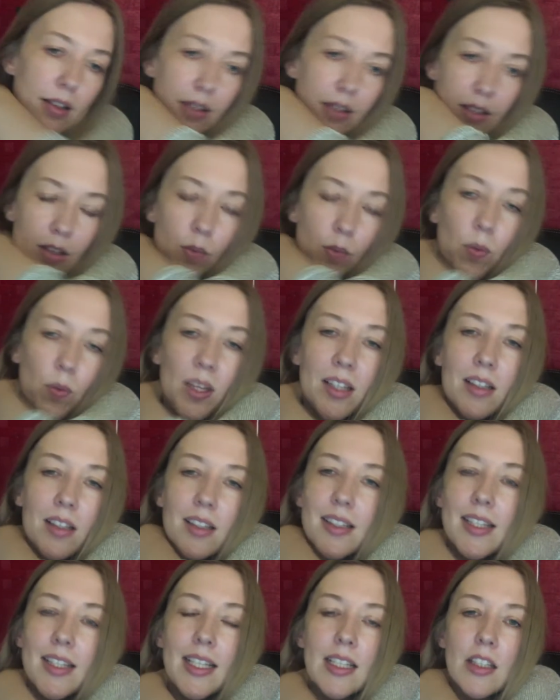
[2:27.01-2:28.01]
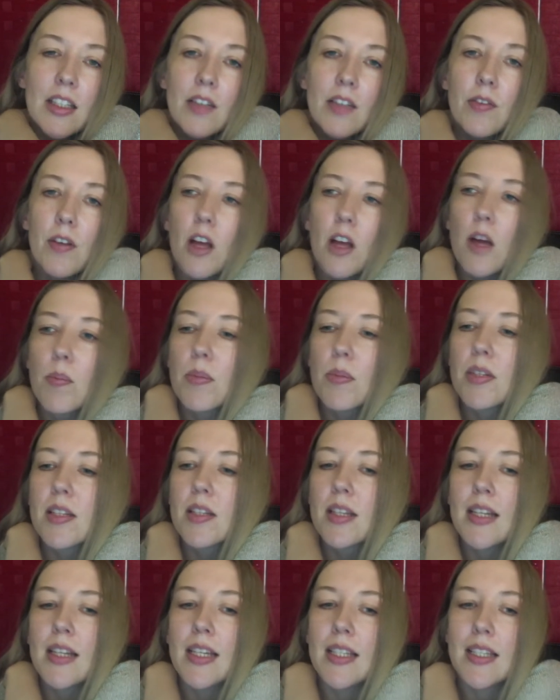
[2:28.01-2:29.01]
When 6 of Cups
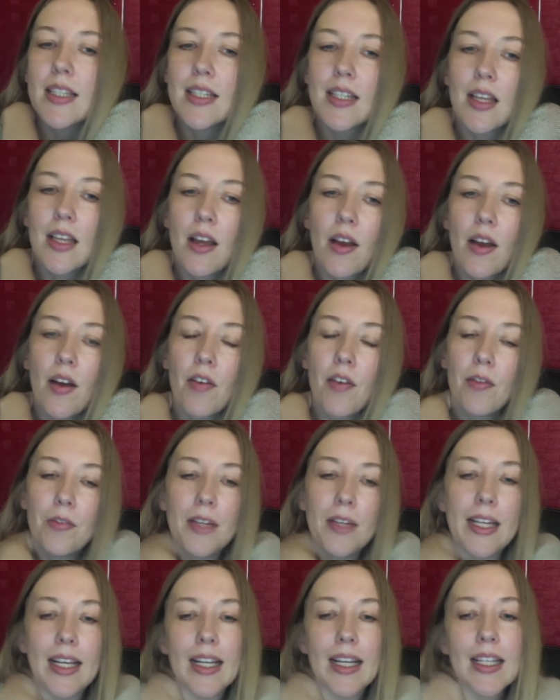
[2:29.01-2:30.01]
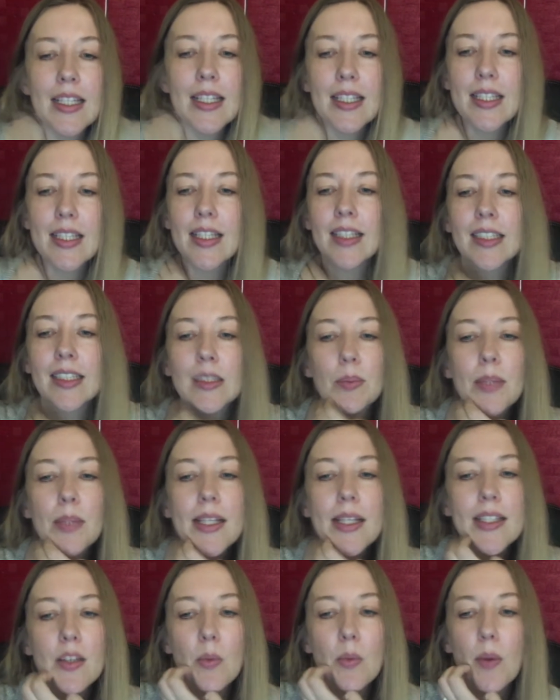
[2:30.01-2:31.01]
is feelings, it
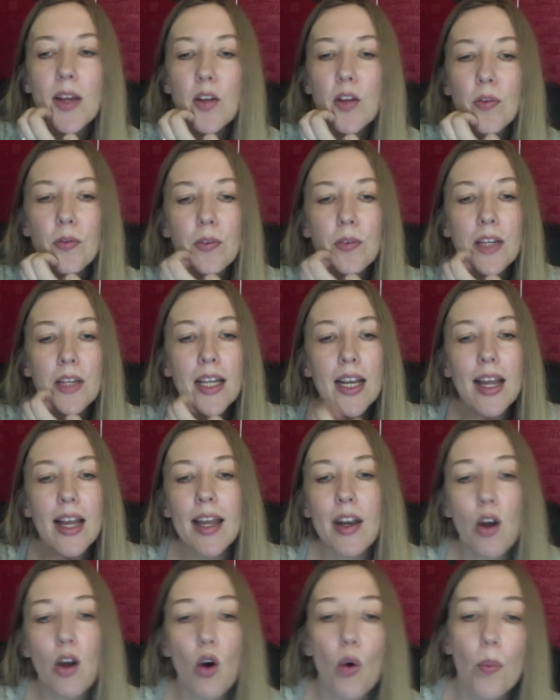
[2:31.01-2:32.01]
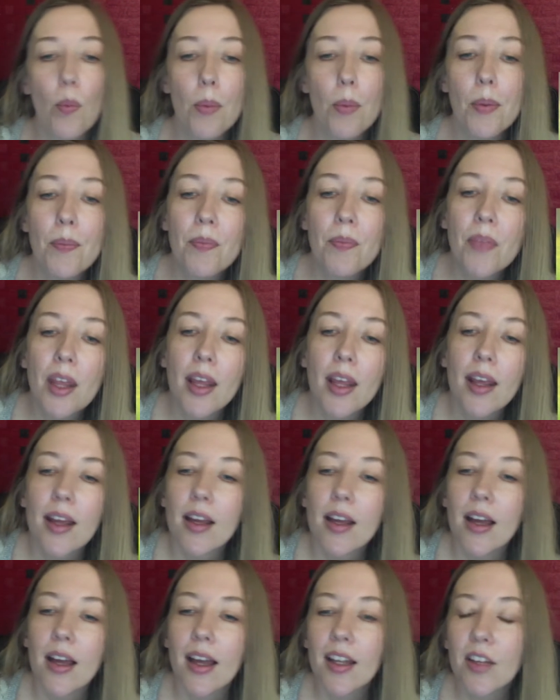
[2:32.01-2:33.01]
speaks of where you feel at home.
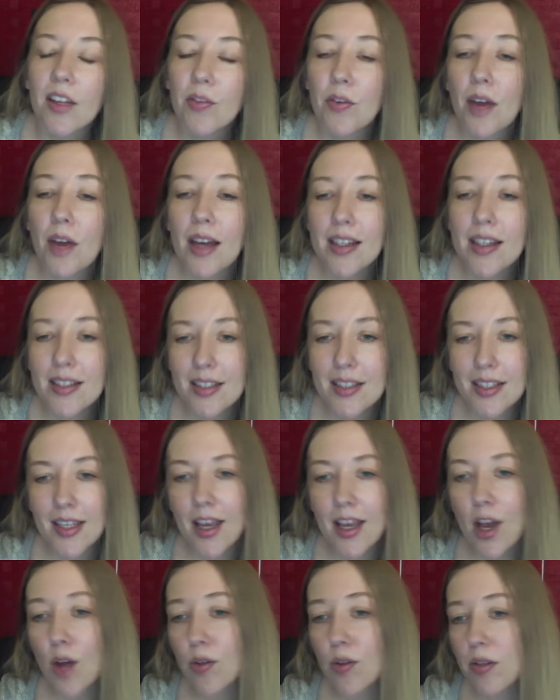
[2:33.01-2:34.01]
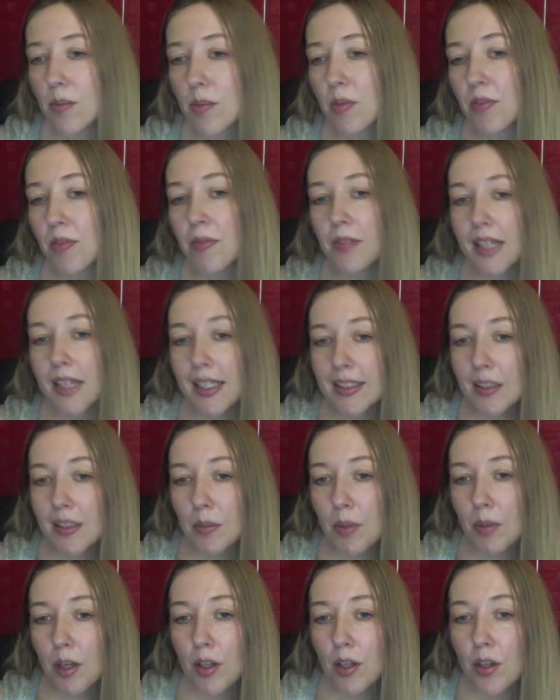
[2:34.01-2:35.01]
And if you ask how someone feels
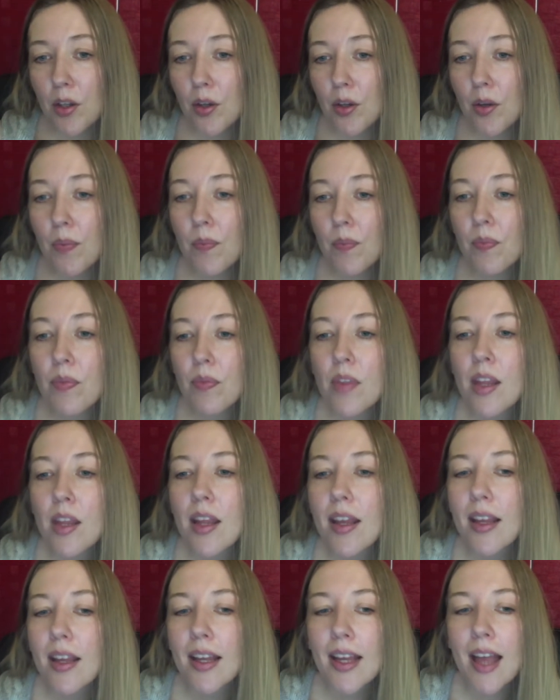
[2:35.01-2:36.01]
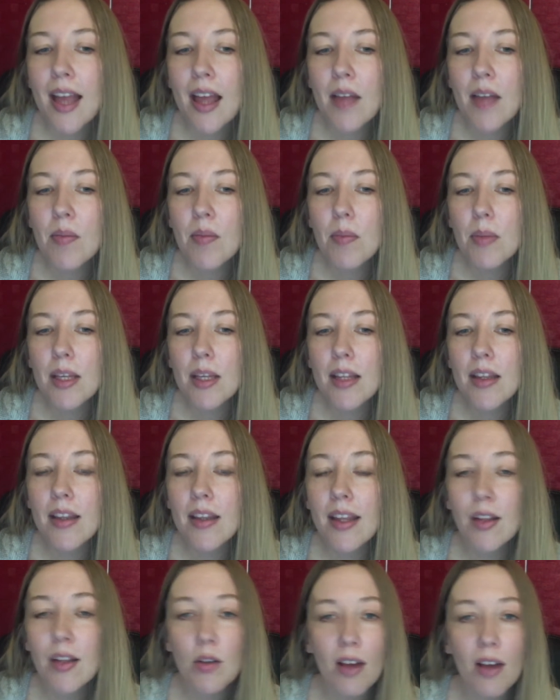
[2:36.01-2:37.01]
about you, it can mean
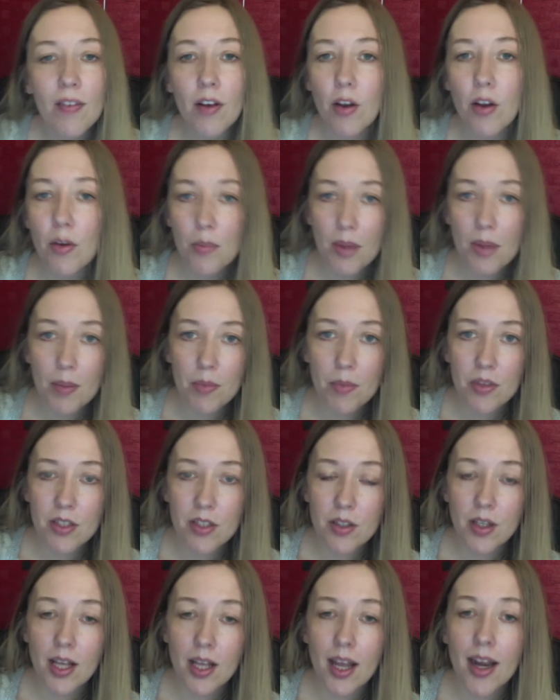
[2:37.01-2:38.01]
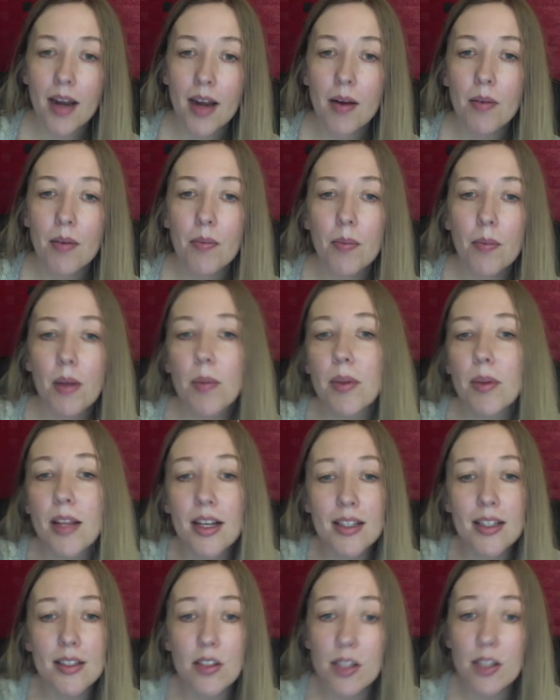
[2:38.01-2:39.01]
that you have a lot of memories together. Maybe
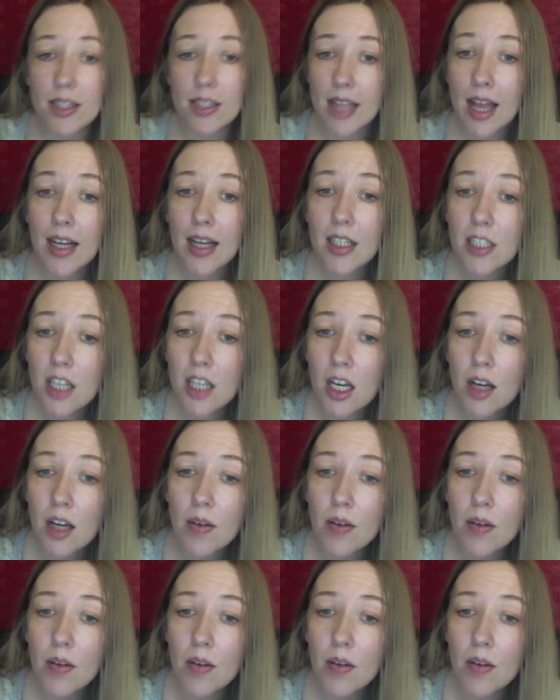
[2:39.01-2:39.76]
there's nostalgia.